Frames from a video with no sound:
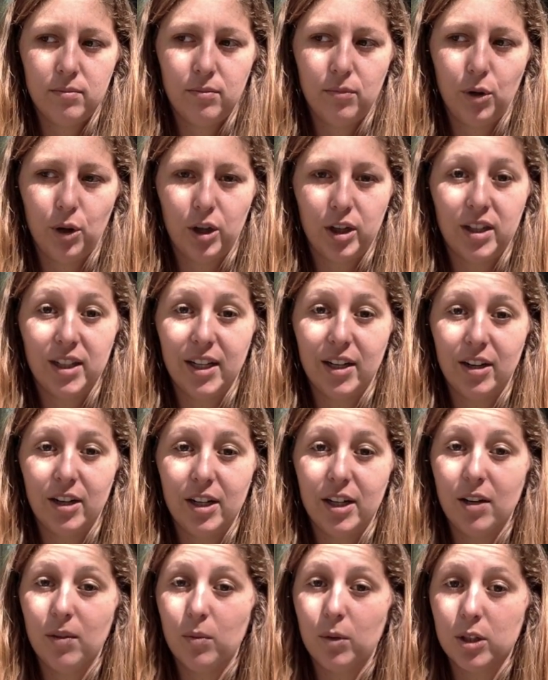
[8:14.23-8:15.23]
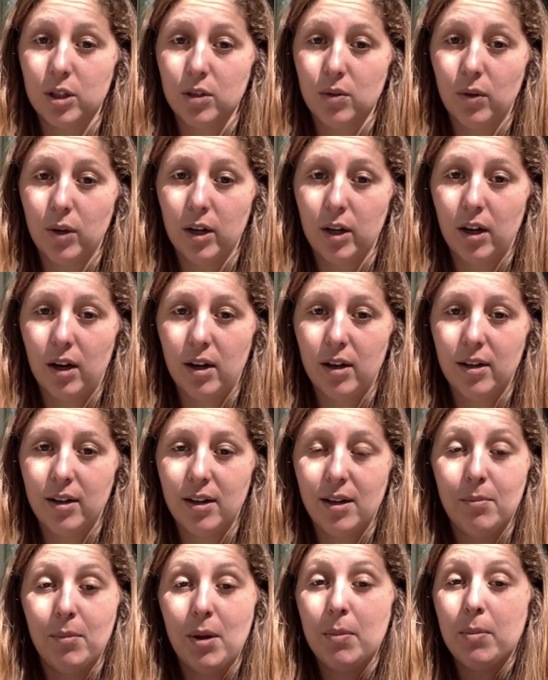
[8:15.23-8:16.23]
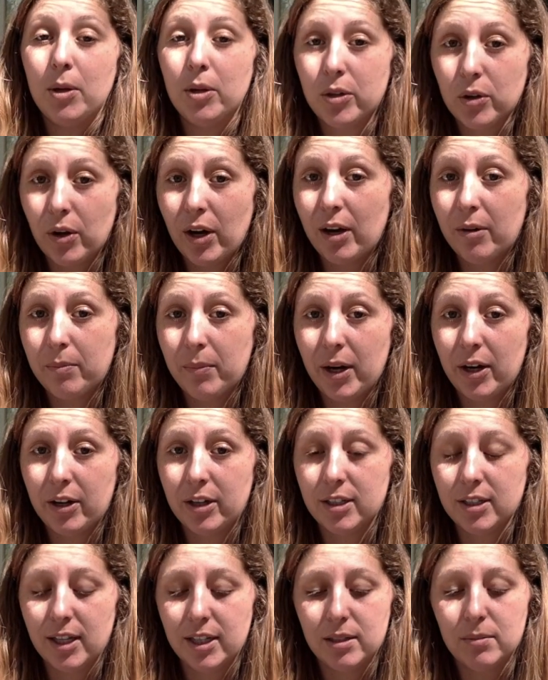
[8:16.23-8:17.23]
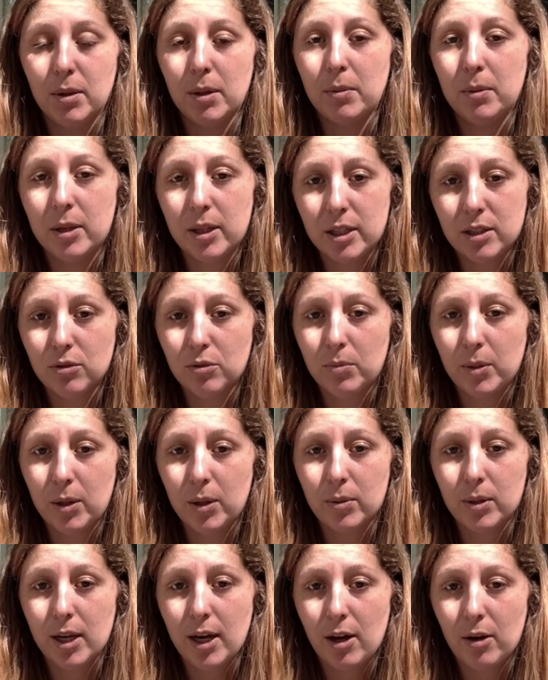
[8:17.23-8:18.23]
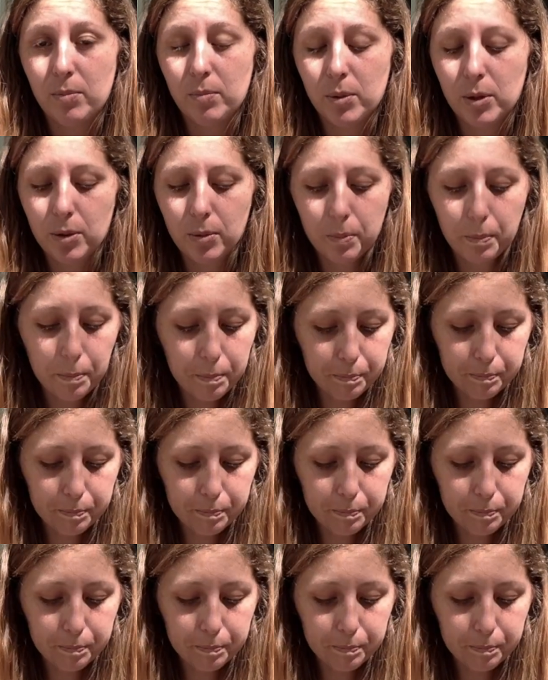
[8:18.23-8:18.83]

more clarity on what's going on. And maybe you don't have parasites. Maybe this will be able to help you.